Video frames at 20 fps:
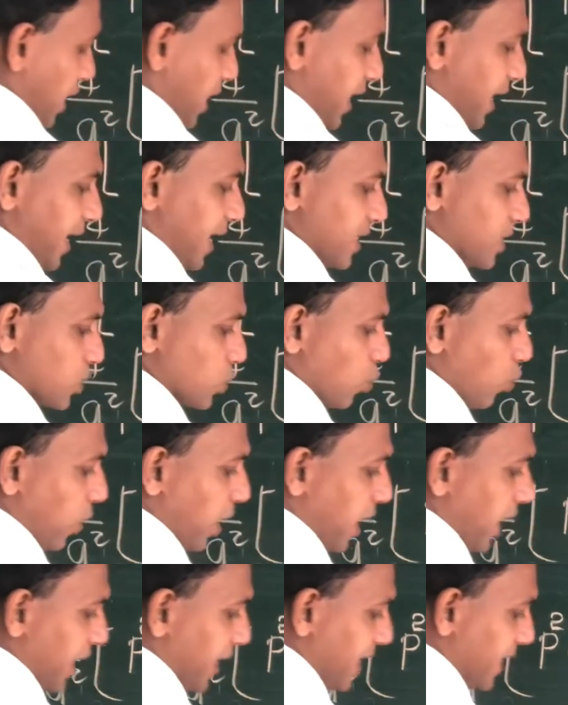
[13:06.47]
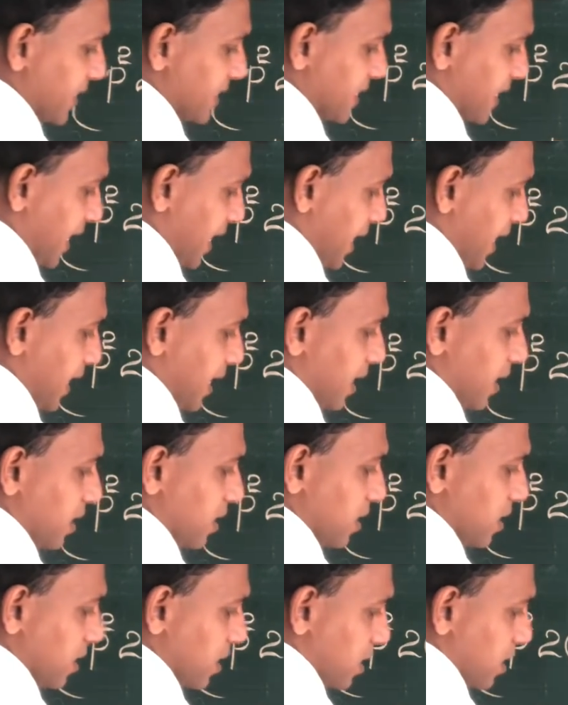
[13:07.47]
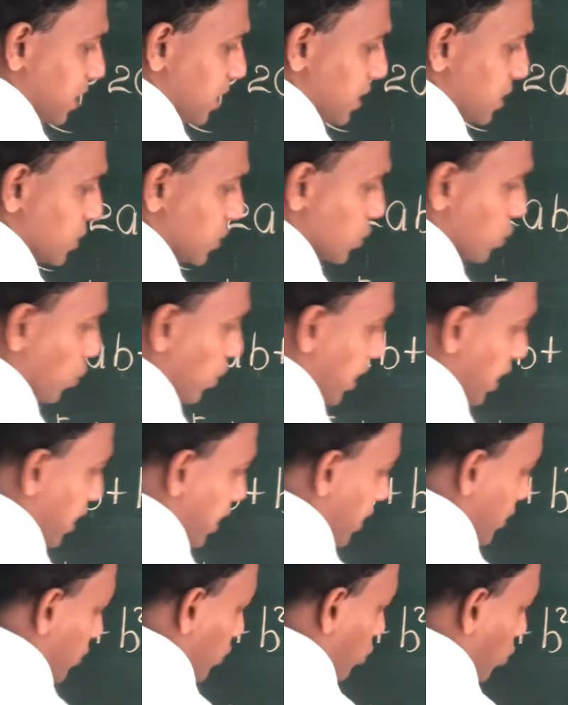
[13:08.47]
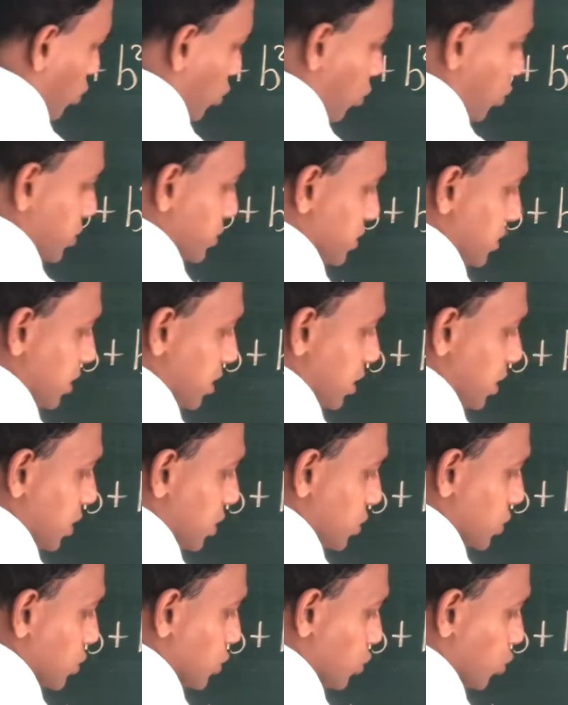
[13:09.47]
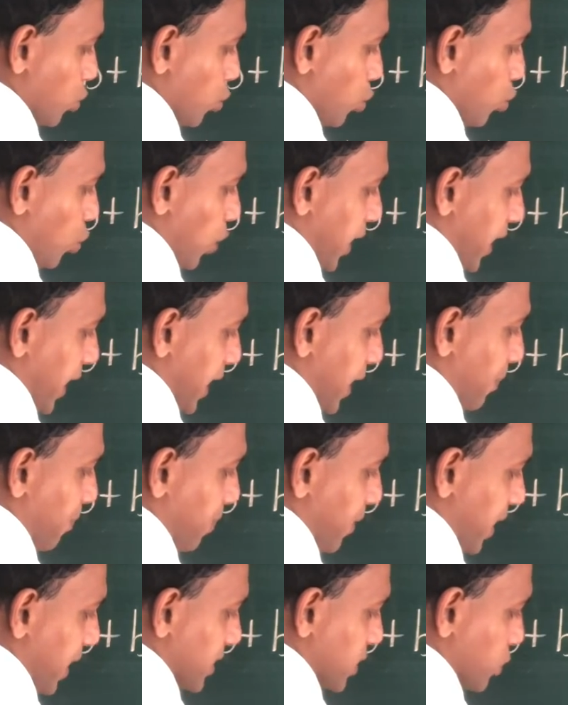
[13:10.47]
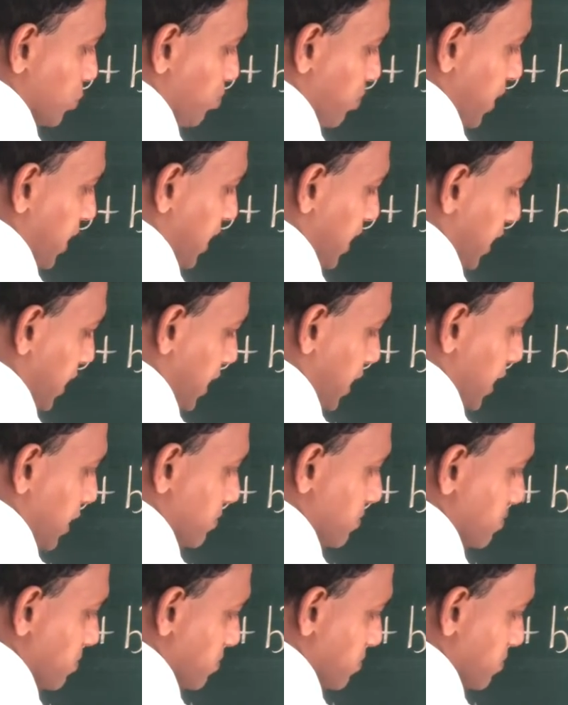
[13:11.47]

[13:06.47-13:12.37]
A square is a square root 2a plus b